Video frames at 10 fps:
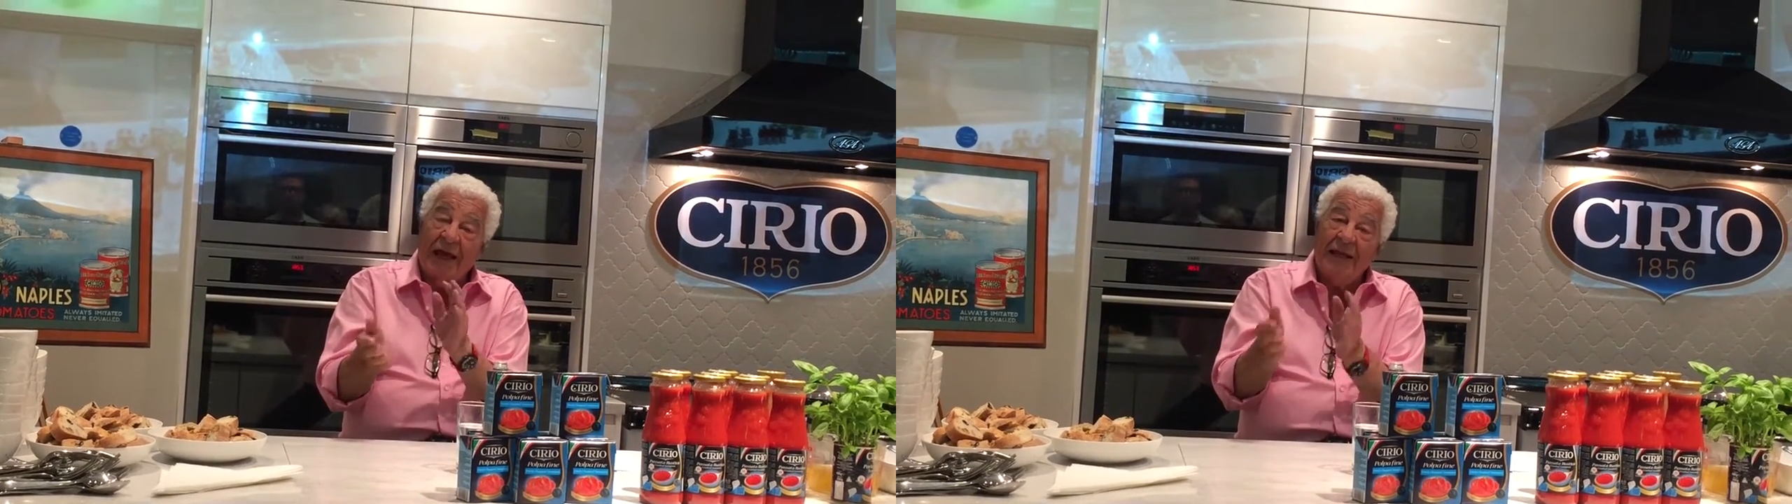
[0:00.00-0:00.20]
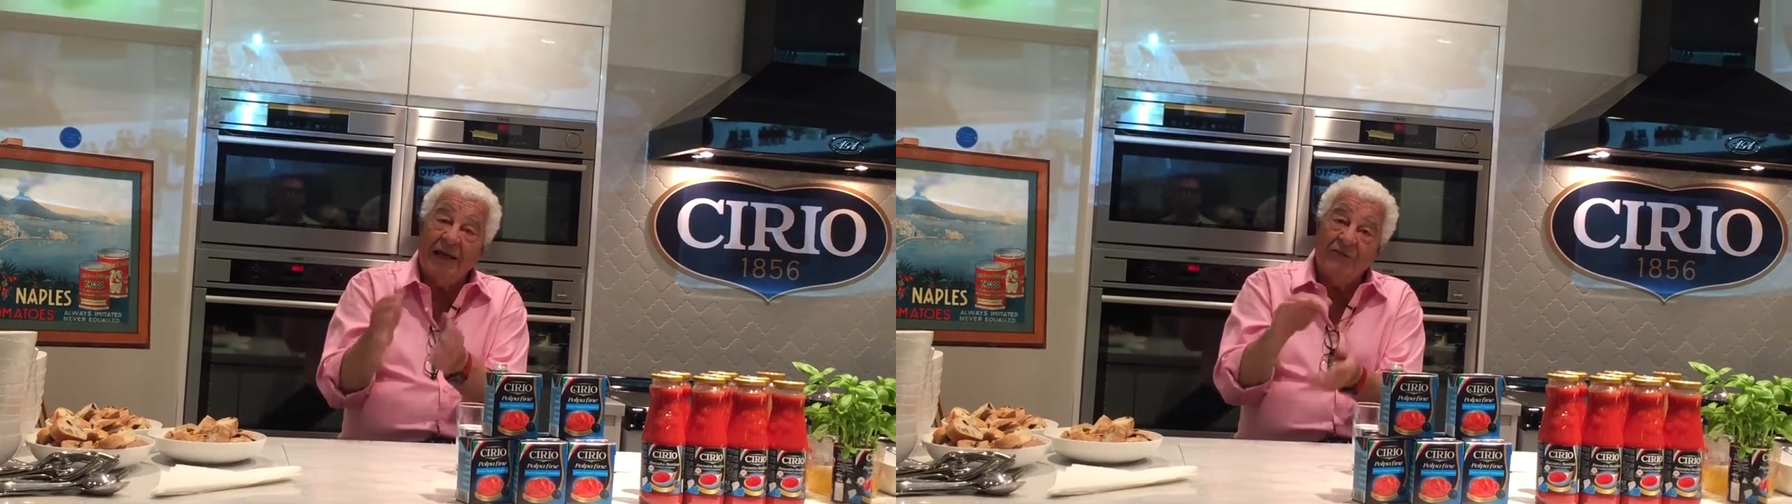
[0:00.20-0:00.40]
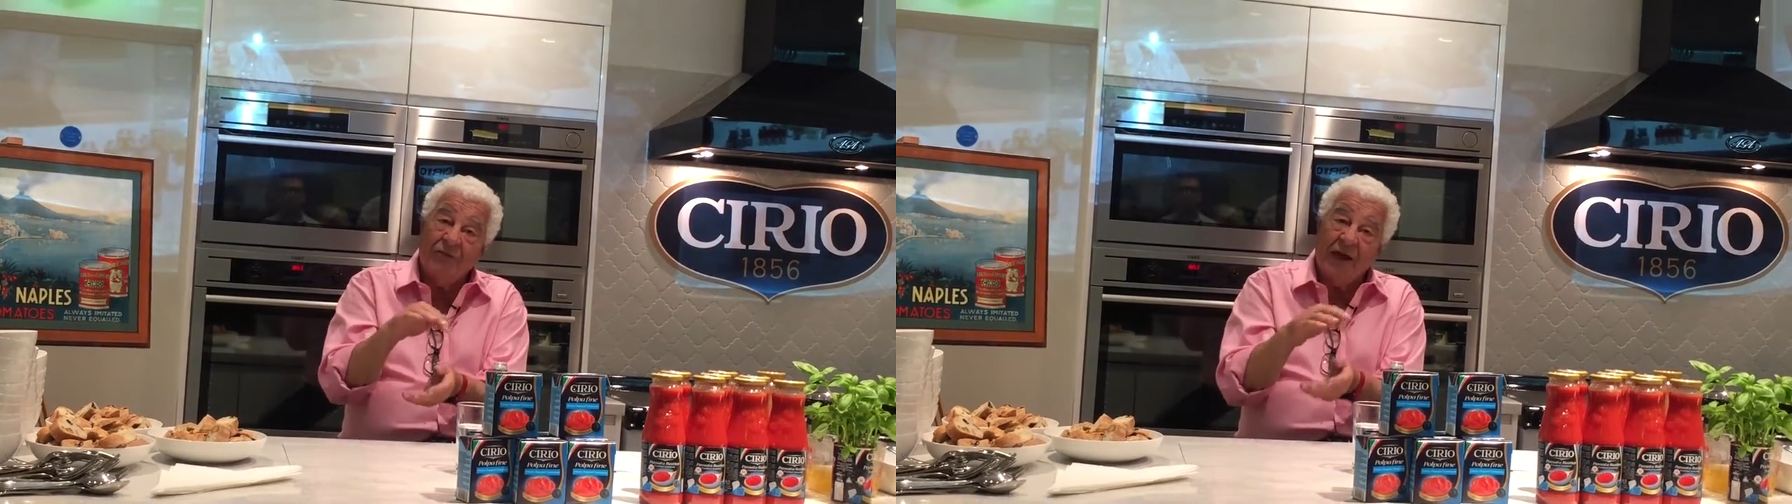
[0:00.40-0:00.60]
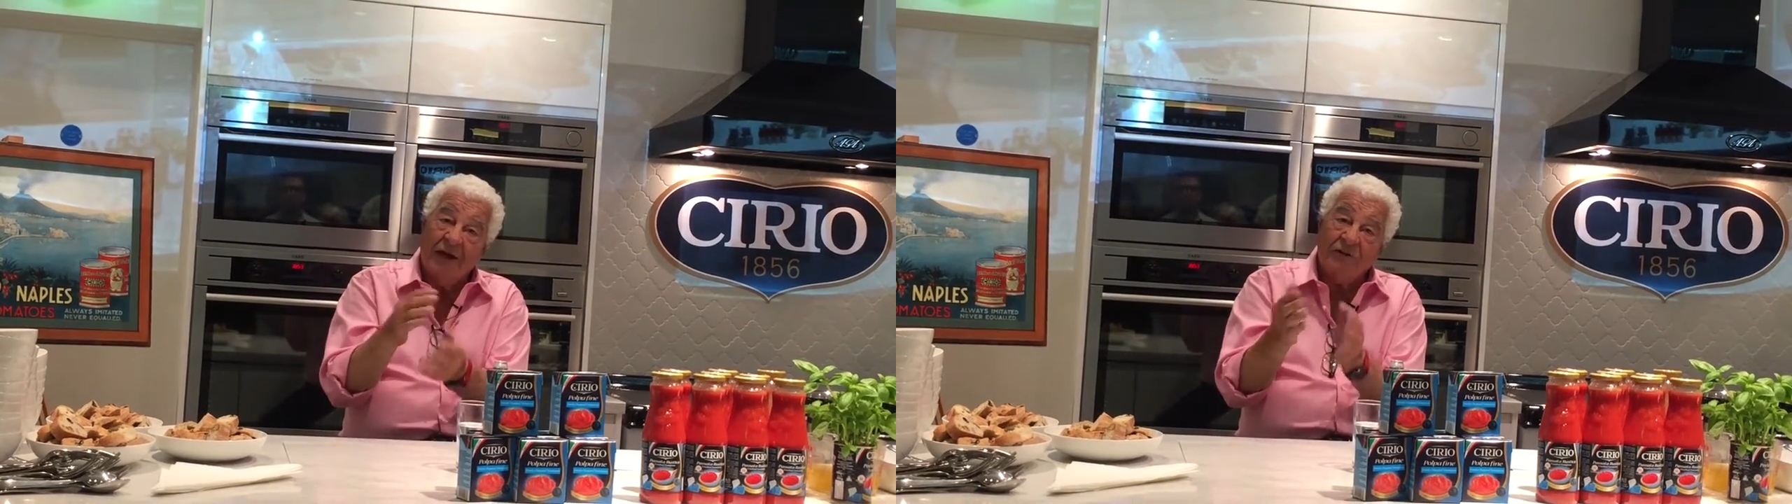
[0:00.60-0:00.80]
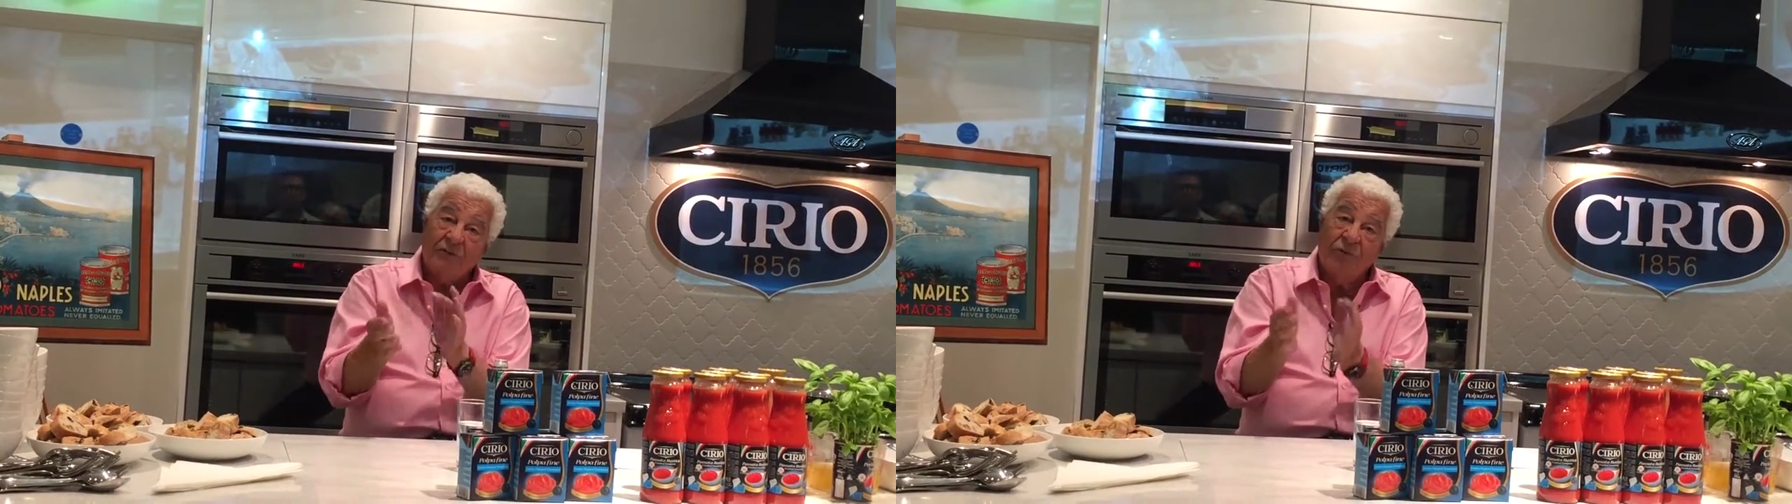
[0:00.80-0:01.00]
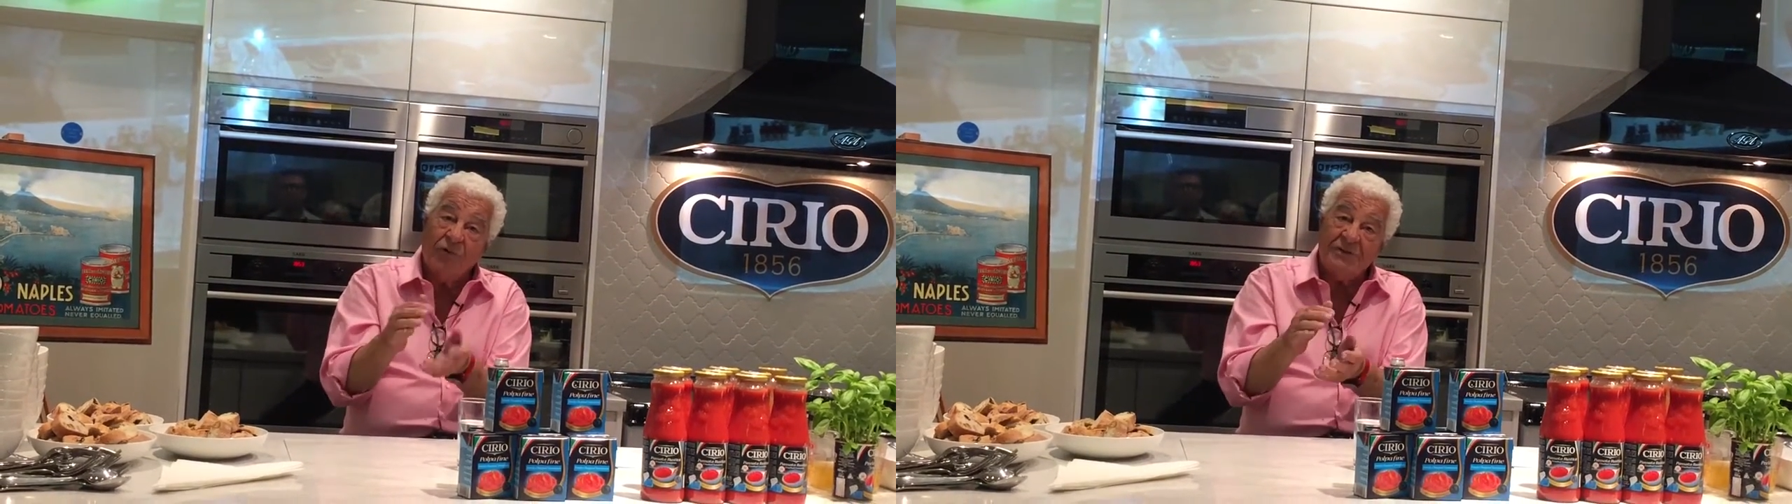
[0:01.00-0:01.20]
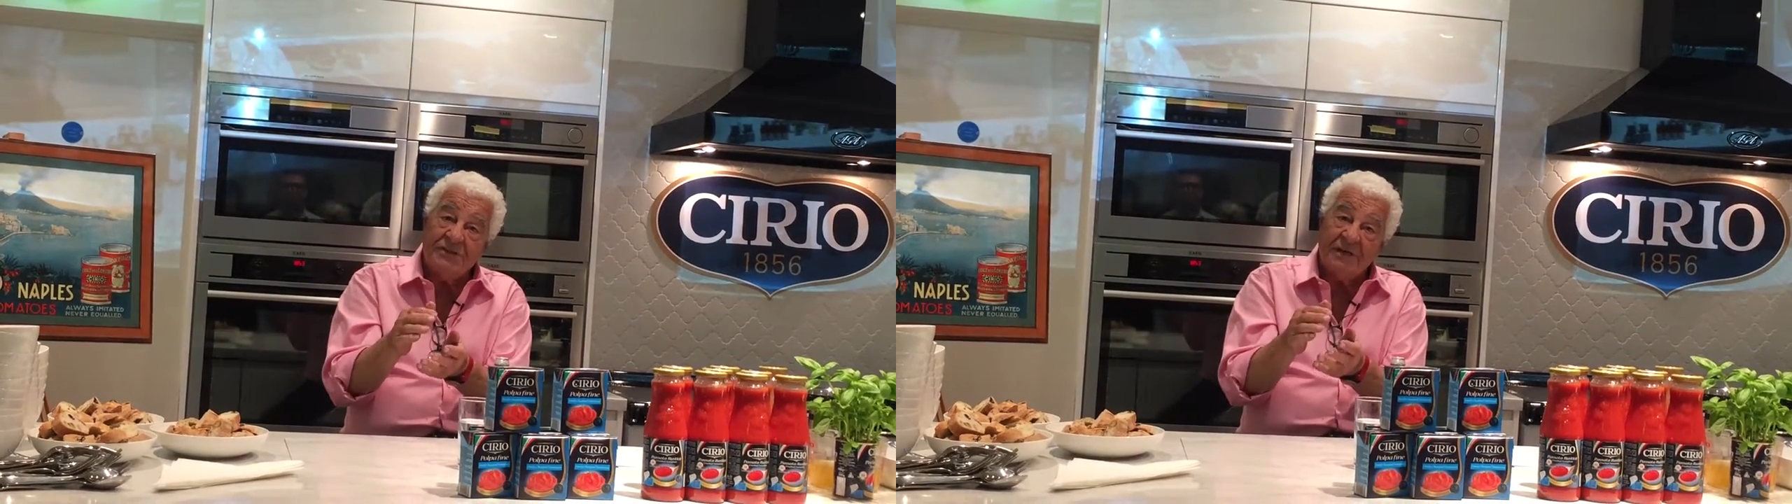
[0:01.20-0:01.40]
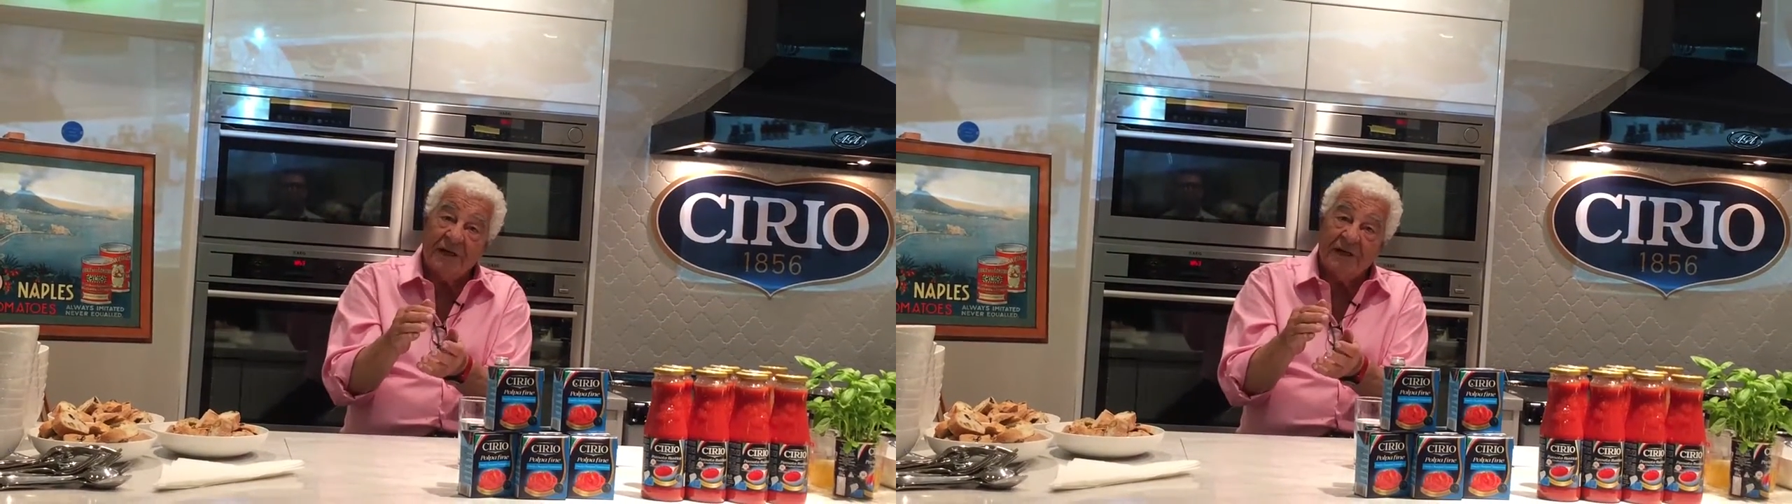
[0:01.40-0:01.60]
and I fry it on both
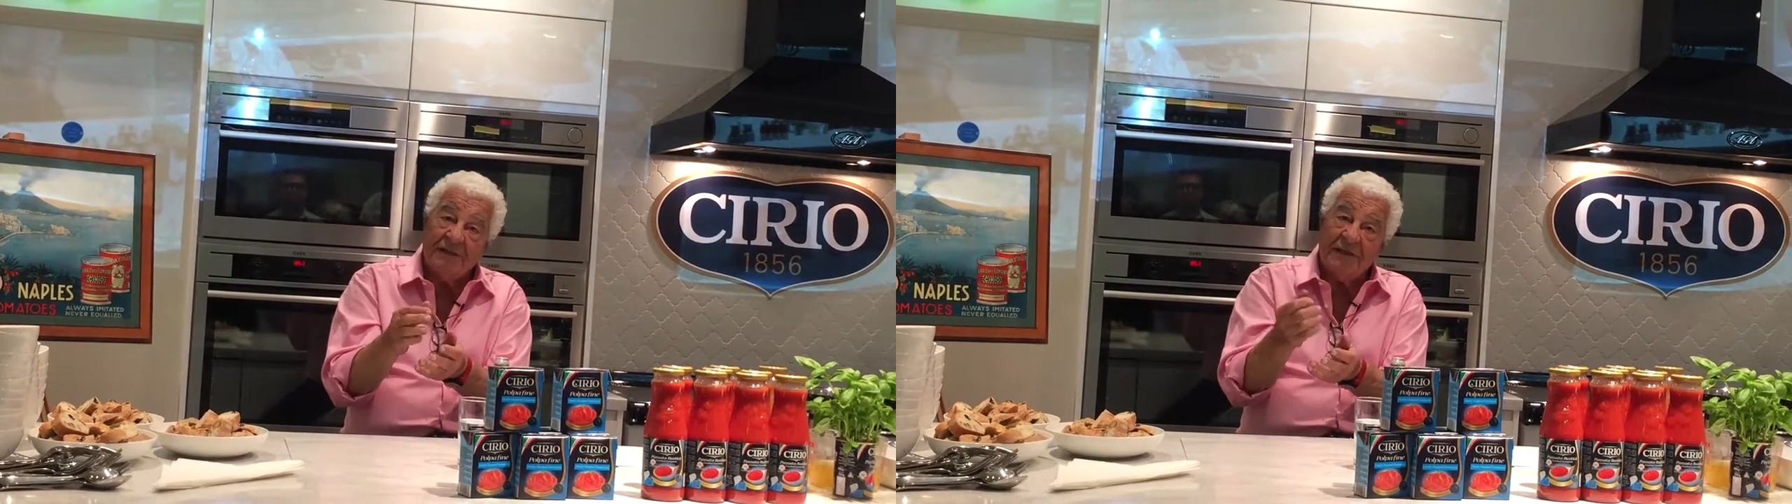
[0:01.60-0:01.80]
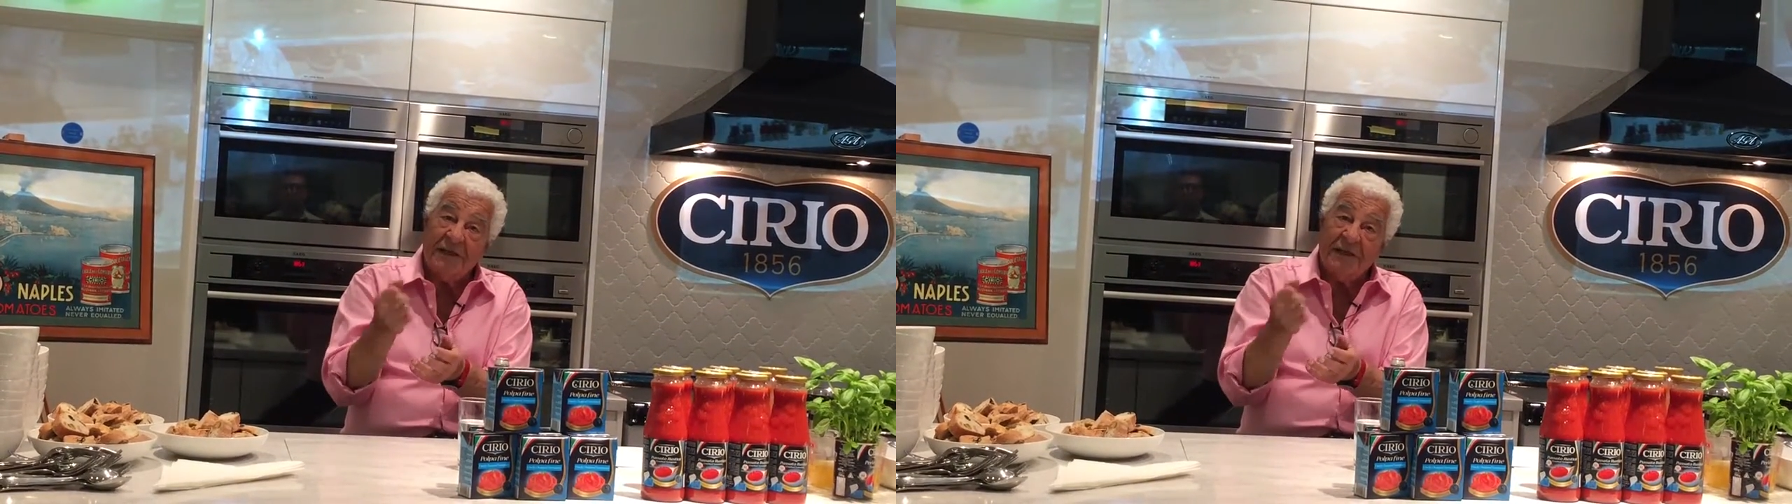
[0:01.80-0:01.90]
sides,